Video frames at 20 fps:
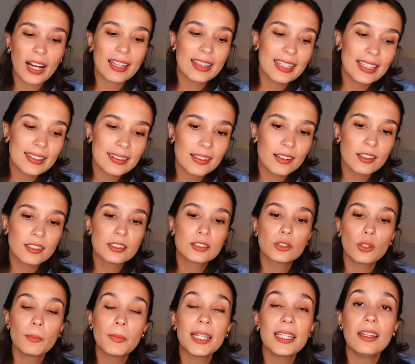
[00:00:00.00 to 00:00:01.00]
I think there are
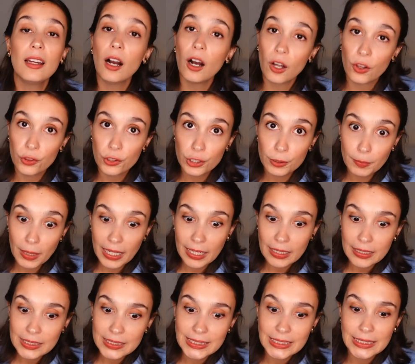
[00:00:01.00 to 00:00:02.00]
so many other
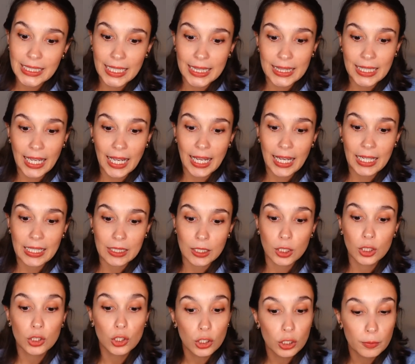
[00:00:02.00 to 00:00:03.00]
bags
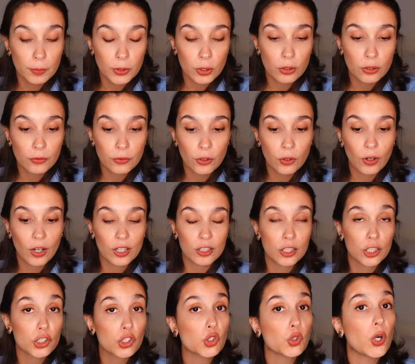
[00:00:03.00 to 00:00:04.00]
that look beautiful, are
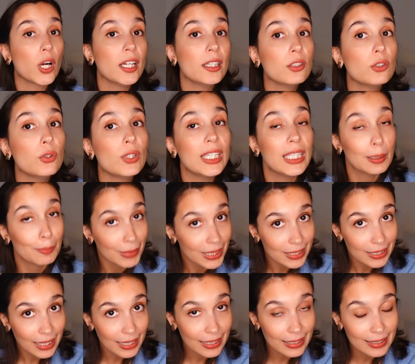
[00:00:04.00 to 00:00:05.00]
not trying to
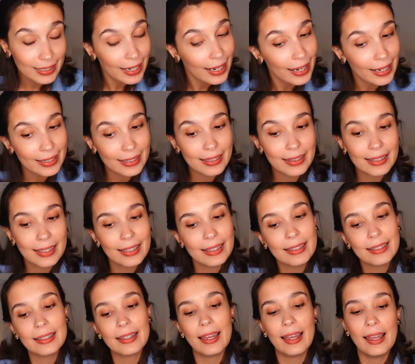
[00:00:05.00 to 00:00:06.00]
imitate
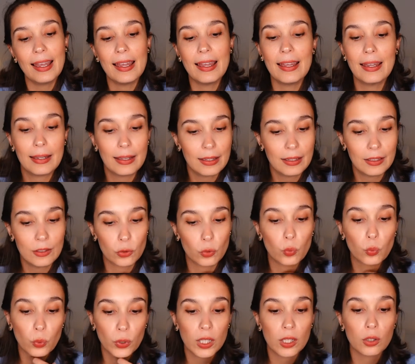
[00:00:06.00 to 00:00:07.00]
anything, and
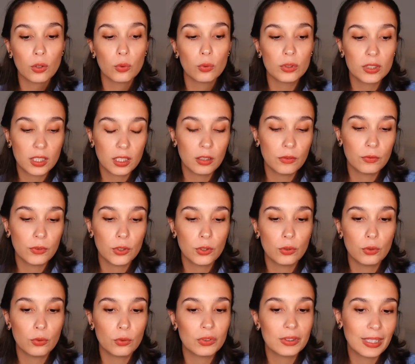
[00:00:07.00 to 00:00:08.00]
will give
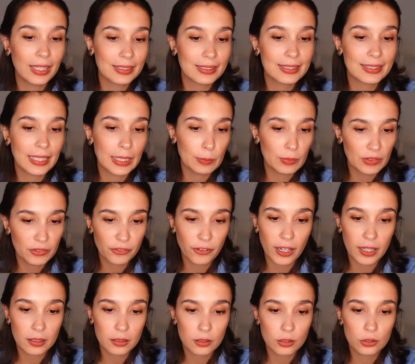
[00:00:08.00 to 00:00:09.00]
you that same
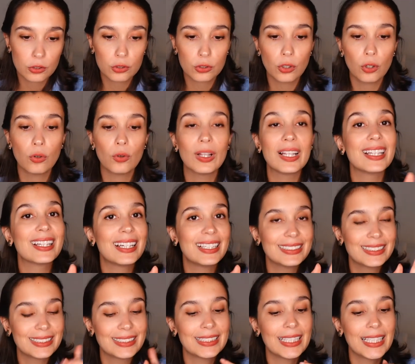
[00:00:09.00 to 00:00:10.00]
effect. So
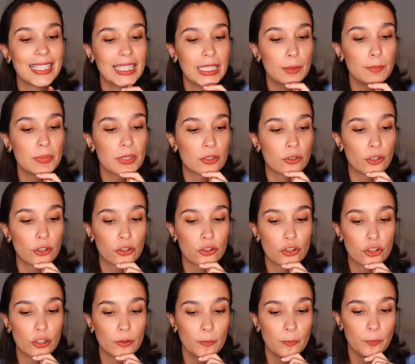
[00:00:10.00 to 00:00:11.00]
let's keep
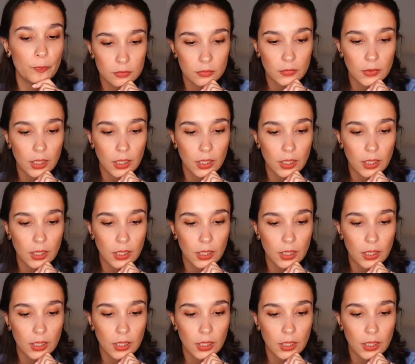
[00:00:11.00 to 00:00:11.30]
searching.